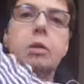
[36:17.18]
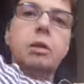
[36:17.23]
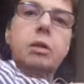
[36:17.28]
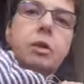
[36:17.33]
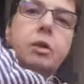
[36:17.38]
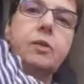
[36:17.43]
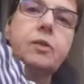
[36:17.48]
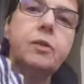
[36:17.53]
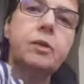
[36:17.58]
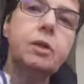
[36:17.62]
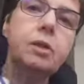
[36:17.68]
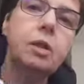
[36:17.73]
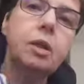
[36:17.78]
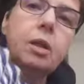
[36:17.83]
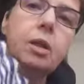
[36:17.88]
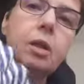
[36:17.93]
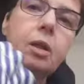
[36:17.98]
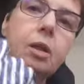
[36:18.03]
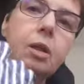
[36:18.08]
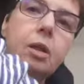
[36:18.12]
Can you see
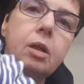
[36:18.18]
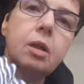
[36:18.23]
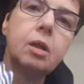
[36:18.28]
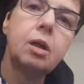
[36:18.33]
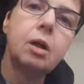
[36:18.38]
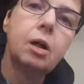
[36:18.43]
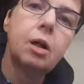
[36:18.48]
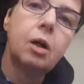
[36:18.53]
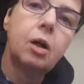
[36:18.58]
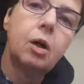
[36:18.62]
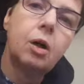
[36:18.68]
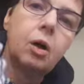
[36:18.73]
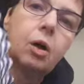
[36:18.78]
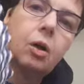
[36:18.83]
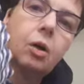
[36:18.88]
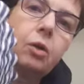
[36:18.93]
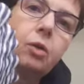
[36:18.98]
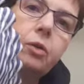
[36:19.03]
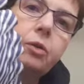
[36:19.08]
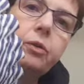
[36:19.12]
that?
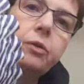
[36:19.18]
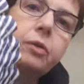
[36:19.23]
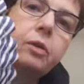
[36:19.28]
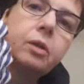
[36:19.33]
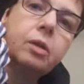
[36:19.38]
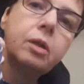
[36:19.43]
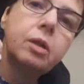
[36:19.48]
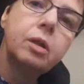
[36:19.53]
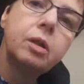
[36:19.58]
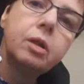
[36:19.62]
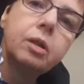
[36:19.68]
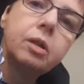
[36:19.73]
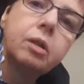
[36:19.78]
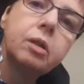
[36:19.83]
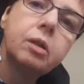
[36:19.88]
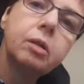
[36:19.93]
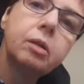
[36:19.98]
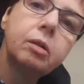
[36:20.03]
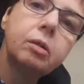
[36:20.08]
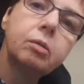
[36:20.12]
On the
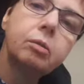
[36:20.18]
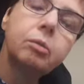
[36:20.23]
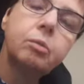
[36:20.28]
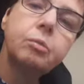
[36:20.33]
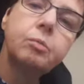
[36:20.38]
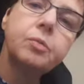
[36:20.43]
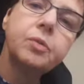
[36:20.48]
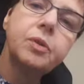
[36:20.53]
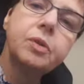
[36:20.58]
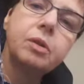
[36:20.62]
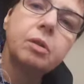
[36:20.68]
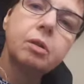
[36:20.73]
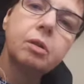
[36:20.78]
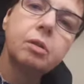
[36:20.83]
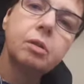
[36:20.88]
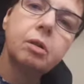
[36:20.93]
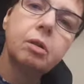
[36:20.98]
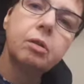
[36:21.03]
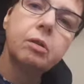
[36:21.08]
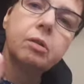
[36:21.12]

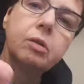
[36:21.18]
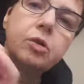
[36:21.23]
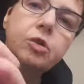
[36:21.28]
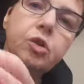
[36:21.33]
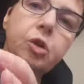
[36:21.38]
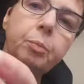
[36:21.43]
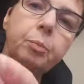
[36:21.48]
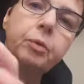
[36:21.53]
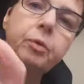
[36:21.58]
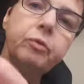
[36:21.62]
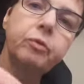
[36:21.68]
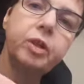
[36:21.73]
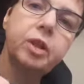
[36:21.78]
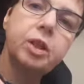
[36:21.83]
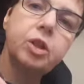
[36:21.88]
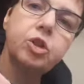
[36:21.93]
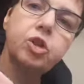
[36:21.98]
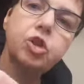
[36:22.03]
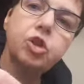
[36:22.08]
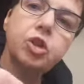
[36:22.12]
top of
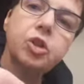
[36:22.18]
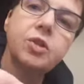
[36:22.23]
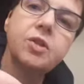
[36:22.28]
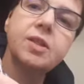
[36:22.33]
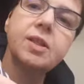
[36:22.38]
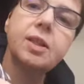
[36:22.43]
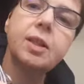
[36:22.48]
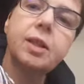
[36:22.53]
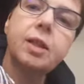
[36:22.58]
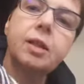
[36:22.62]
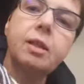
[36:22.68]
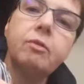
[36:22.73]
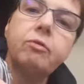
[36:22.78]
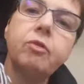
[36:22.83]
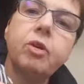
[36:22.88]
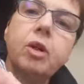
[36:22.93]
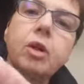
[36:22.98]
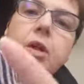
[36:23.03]
each sleeve.